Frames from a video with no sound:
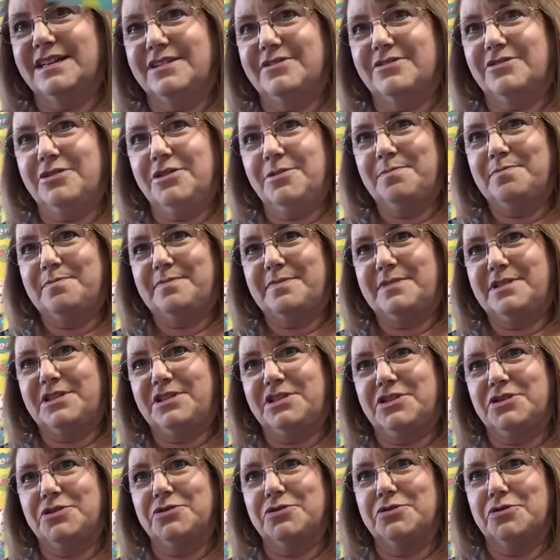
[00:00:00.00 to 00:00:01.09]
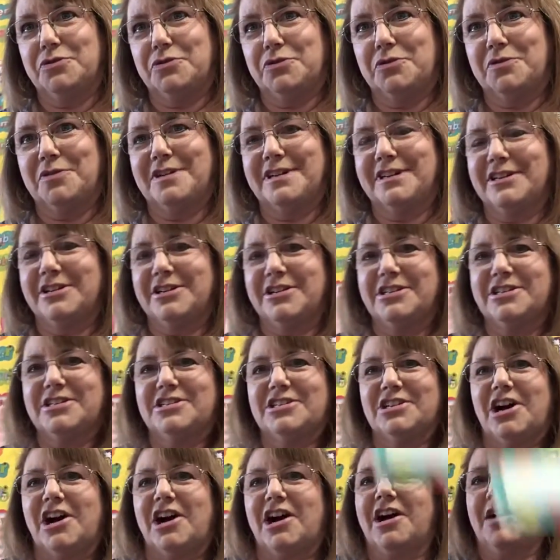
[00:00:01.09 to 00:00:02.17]
Ooh, do, good
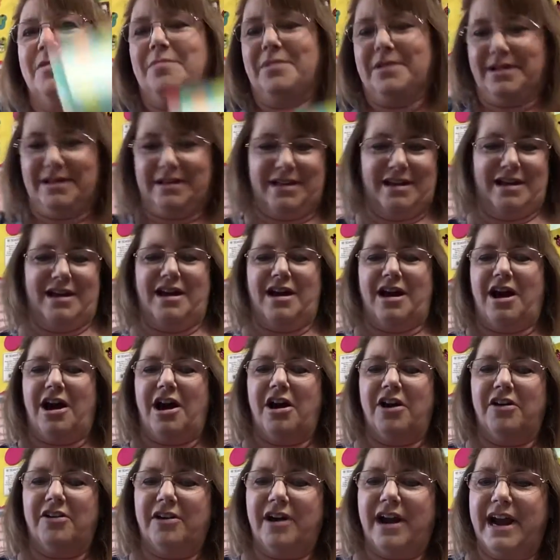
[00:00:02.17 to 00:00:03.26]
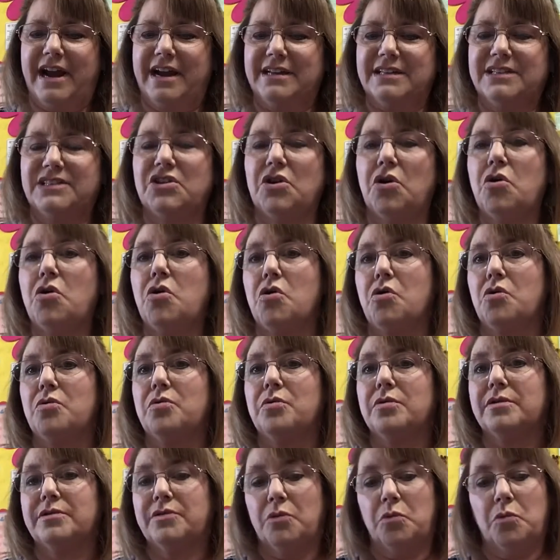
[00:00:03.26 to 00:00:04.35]
job. All right, so
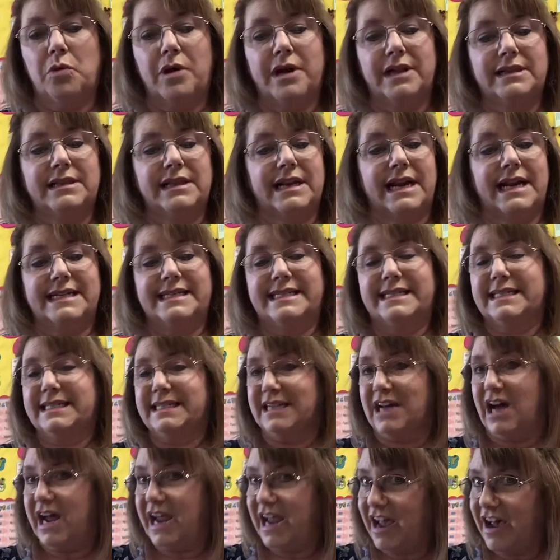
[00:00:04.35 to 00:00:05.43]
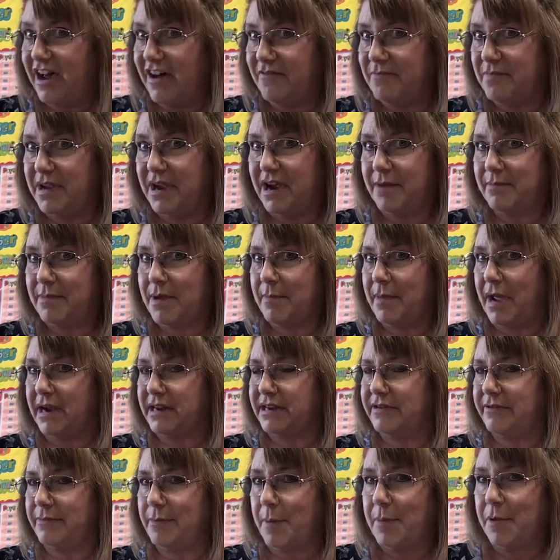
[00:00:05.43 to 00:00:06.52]
the one that I did not have behind my back, do
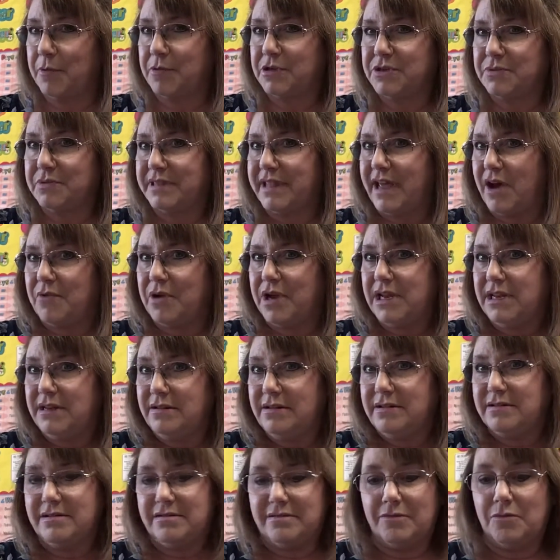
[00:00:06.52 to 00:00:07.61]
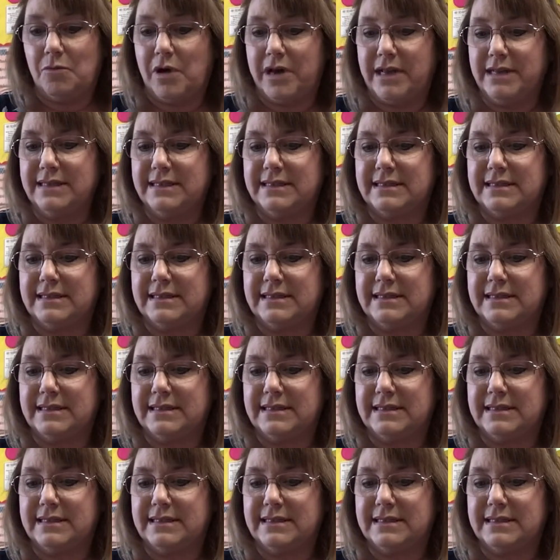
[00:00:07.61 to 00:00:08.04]
you remember which one that one was?